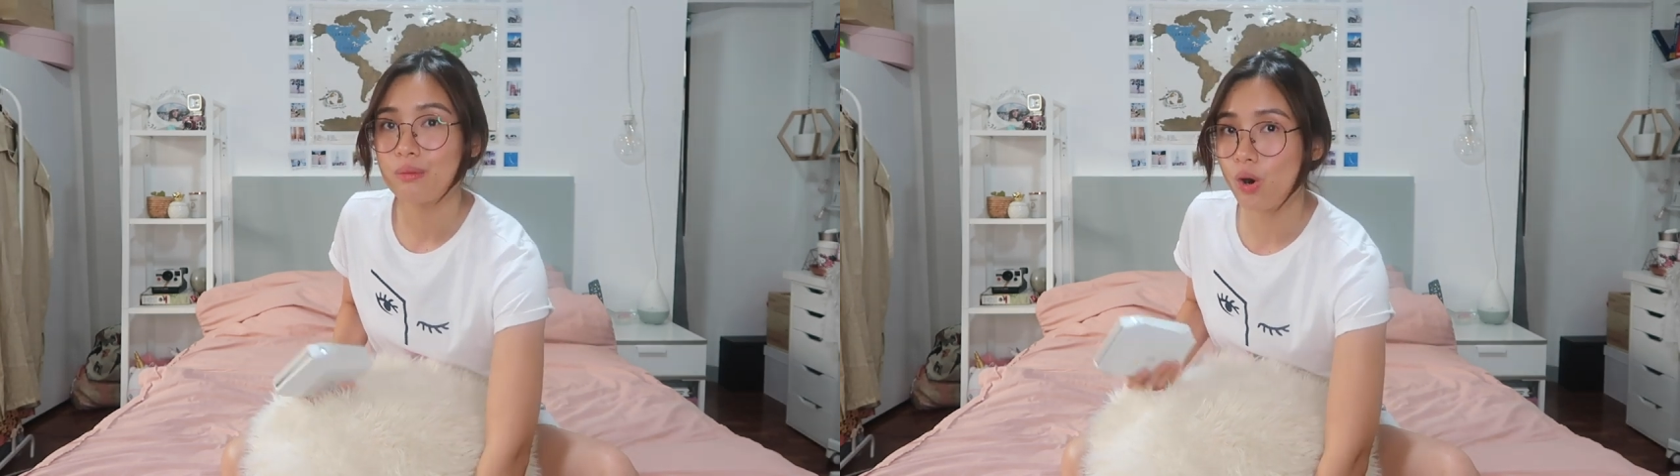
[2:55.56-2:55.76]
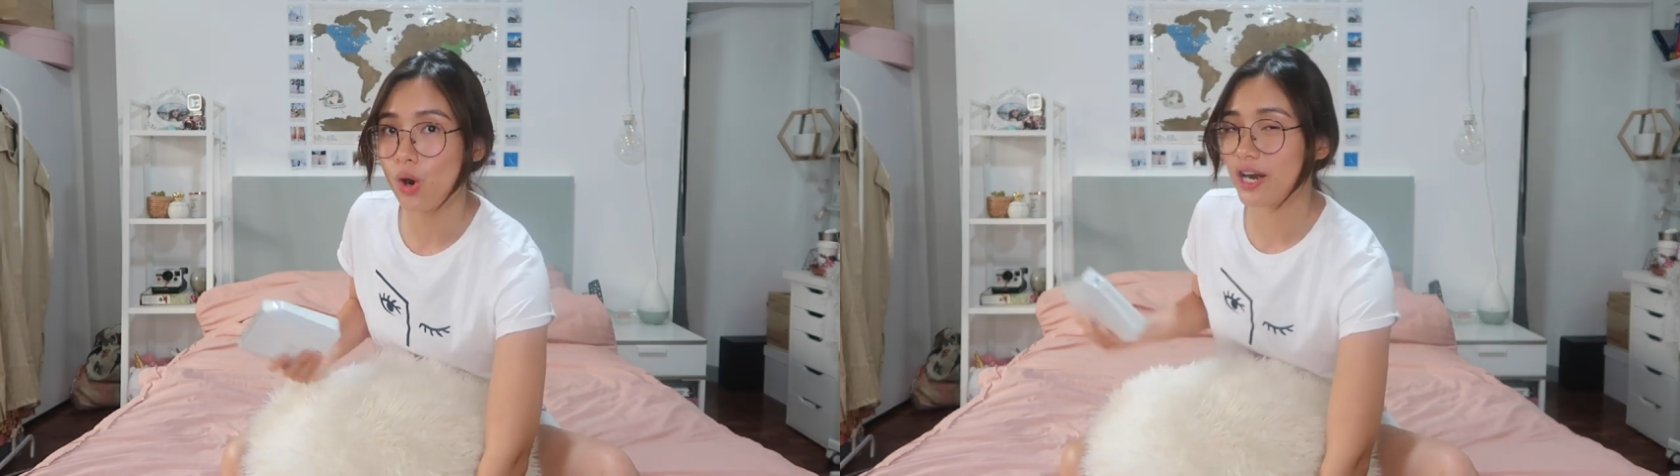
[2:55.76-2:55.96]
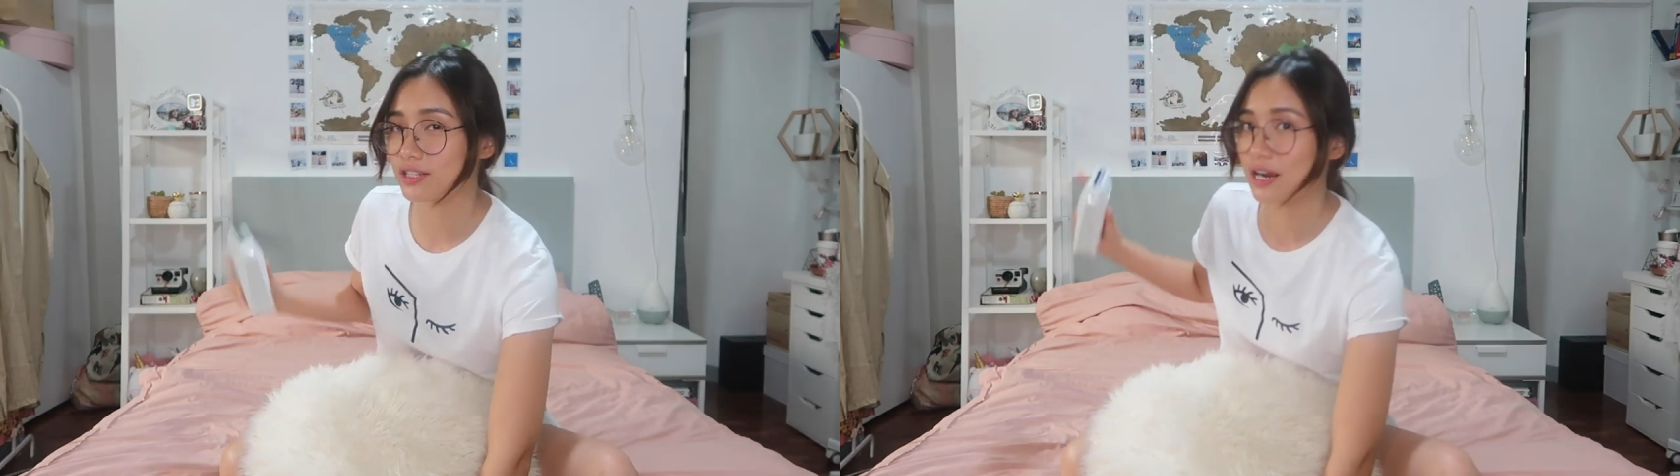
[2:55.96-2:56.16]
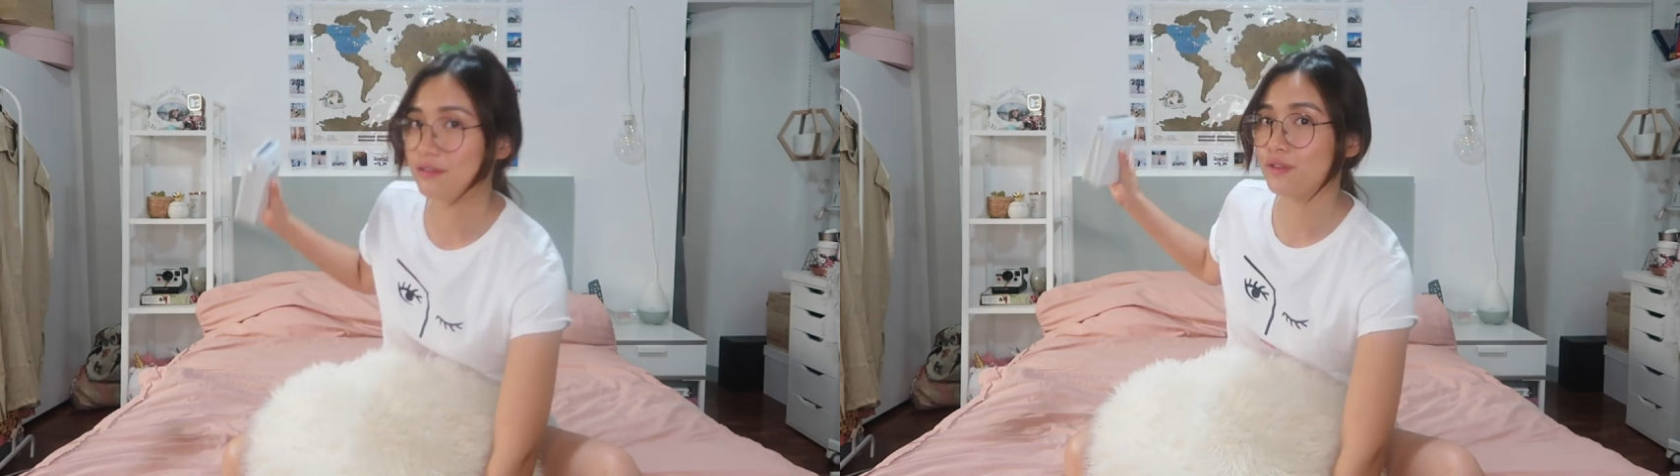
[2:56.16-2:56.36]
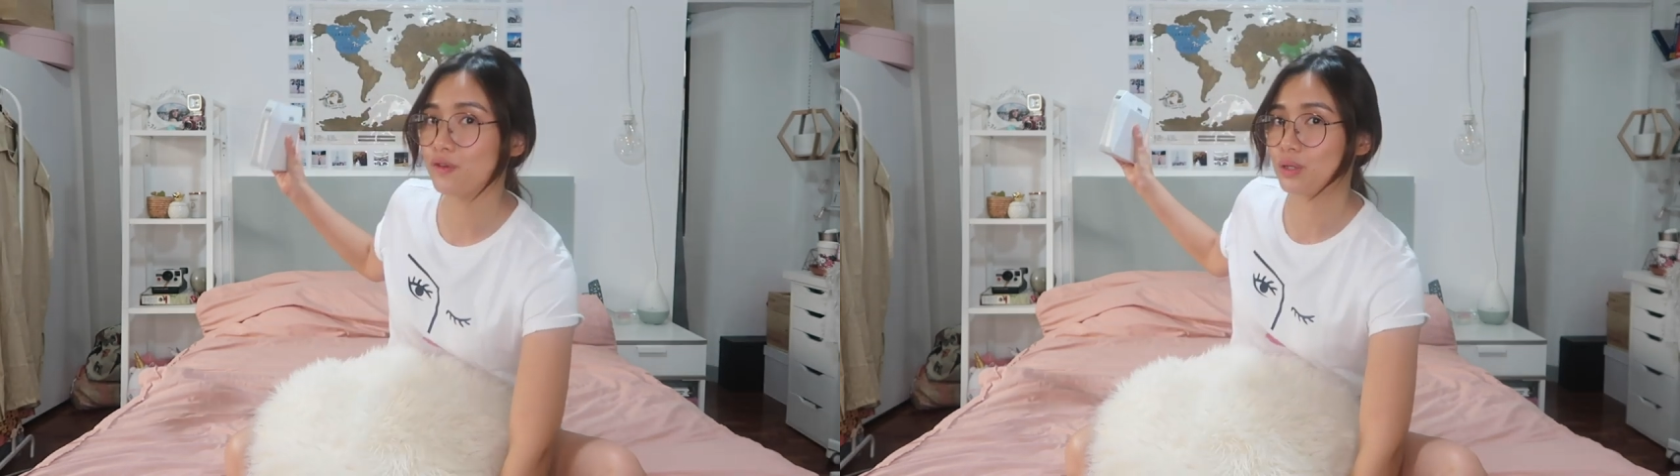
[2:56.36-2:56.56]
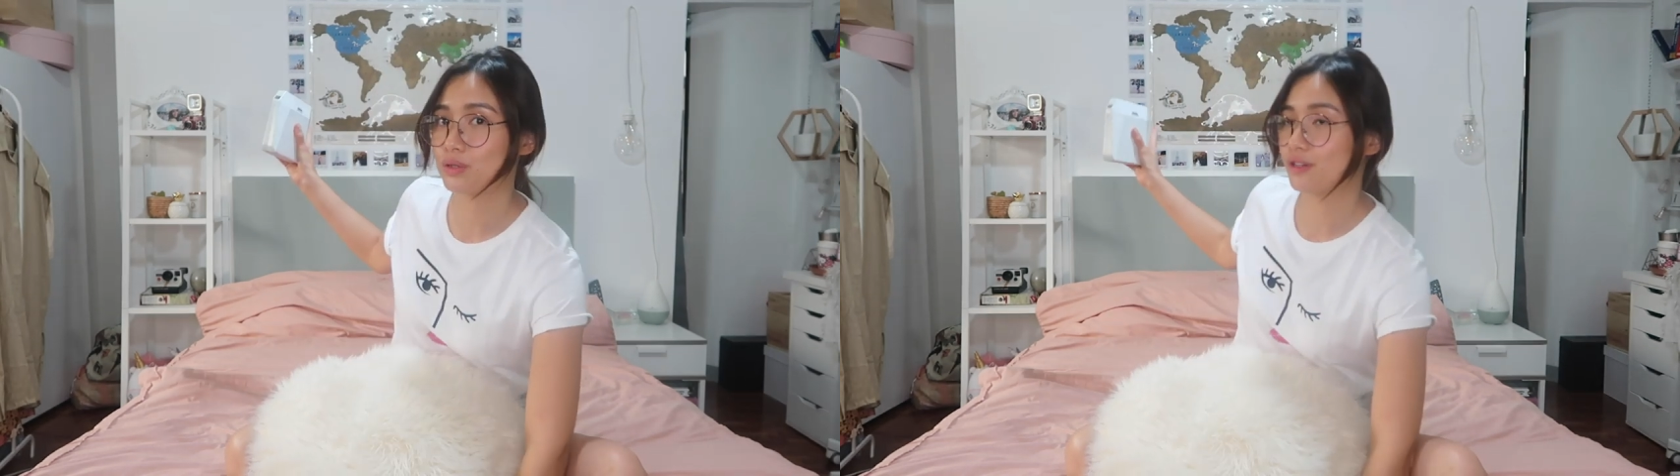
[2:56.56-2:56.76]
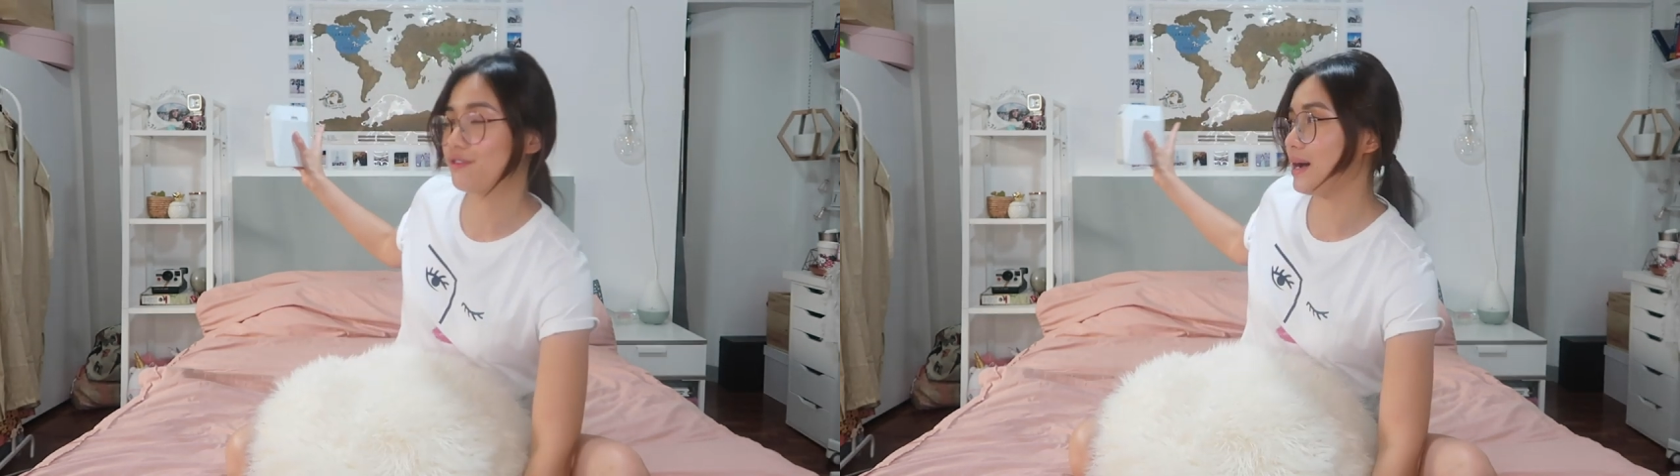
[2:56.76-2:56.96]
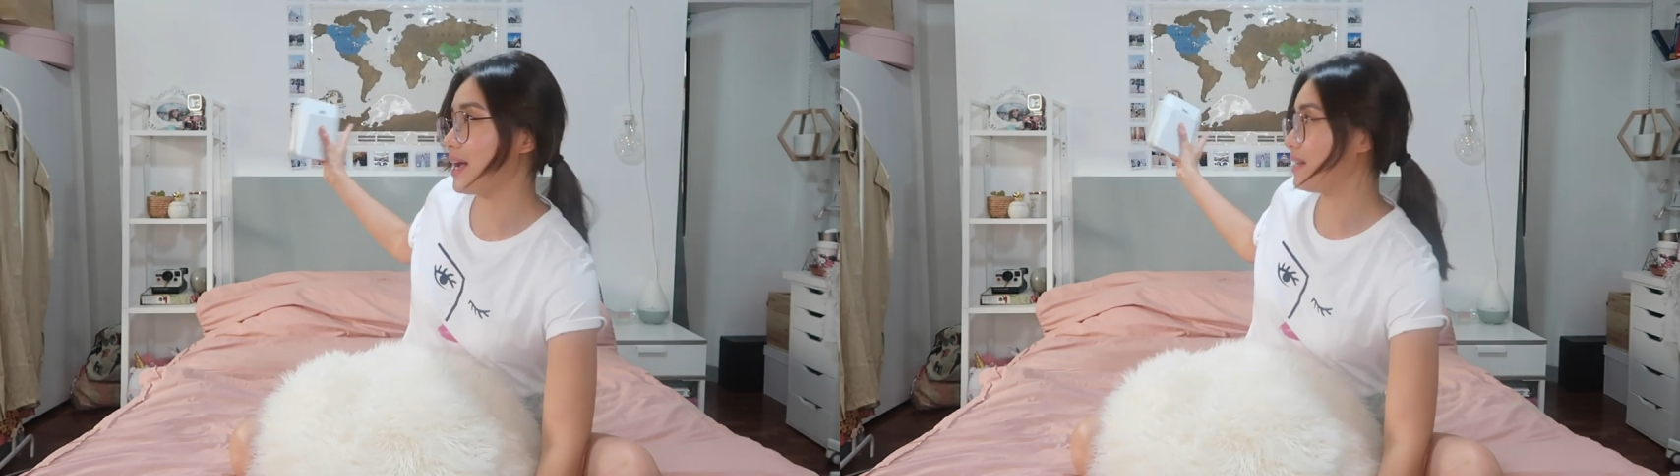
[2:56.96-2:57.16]
more travel photos
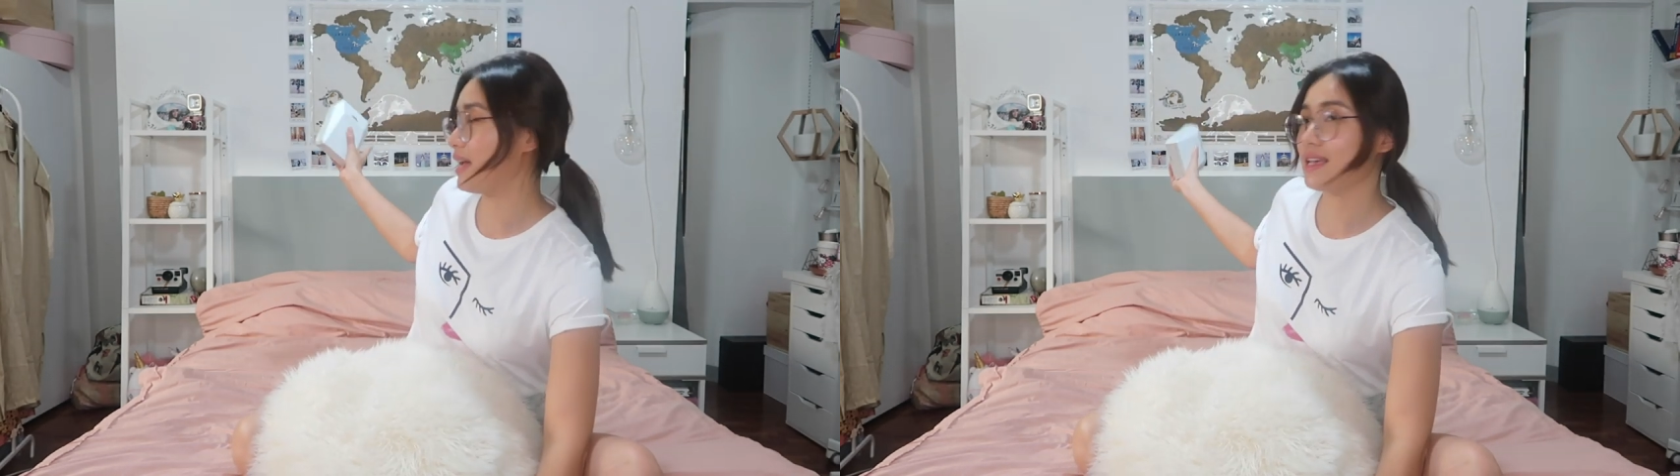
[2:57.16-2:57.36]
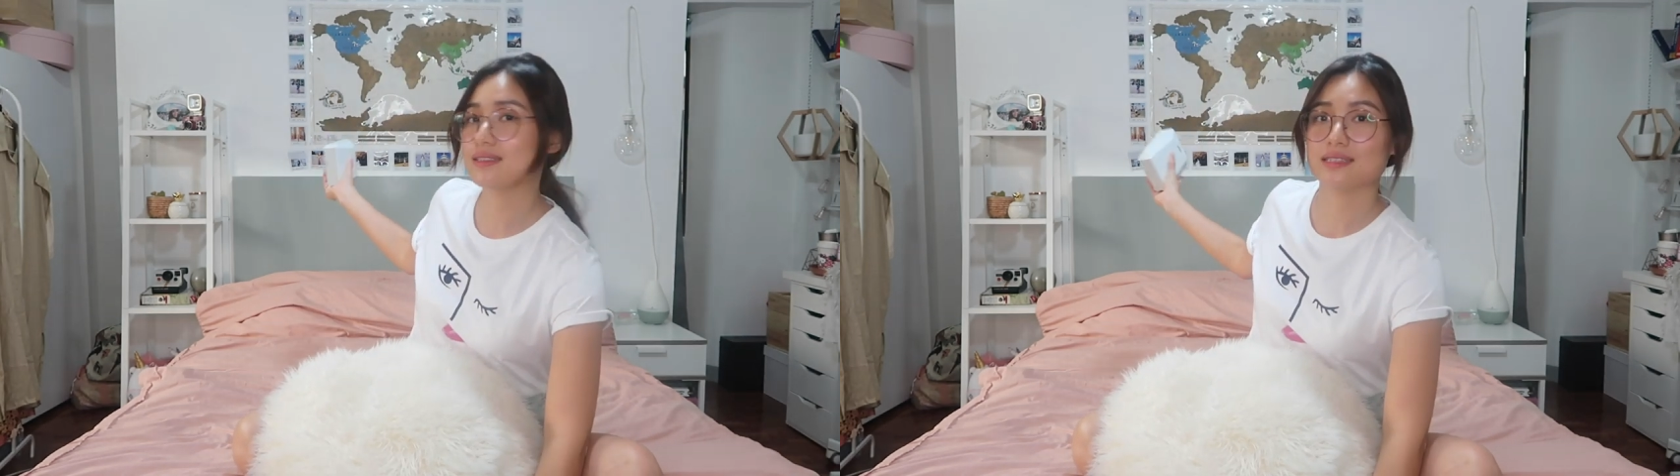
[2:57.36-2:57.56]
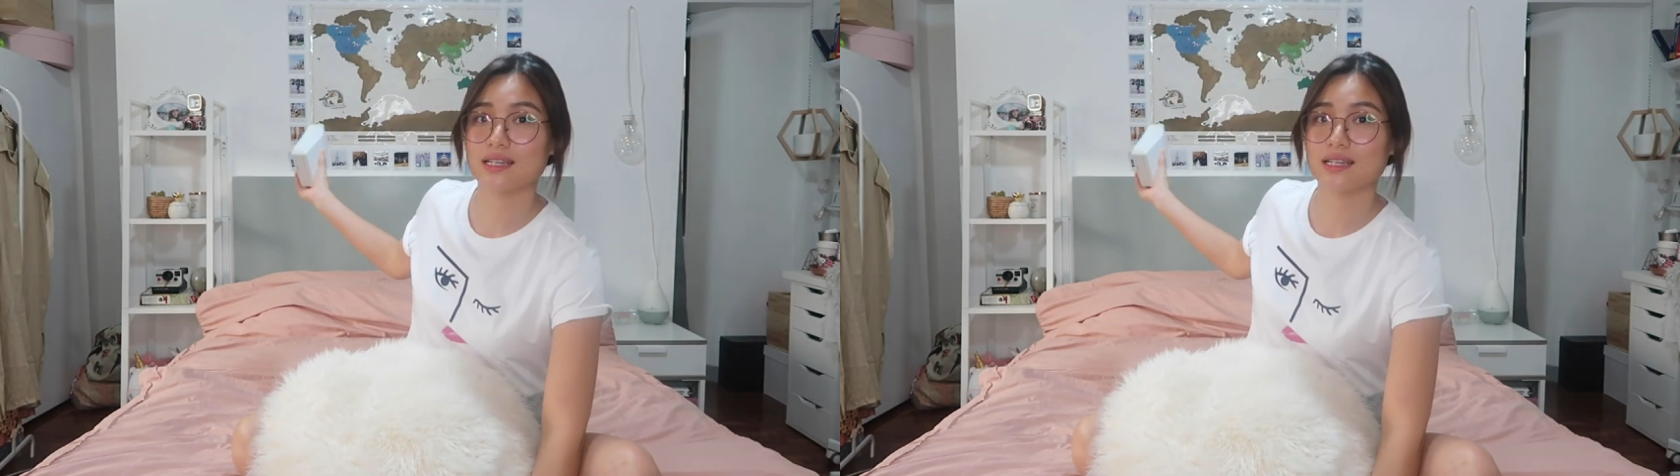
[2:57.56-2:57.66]
of mine and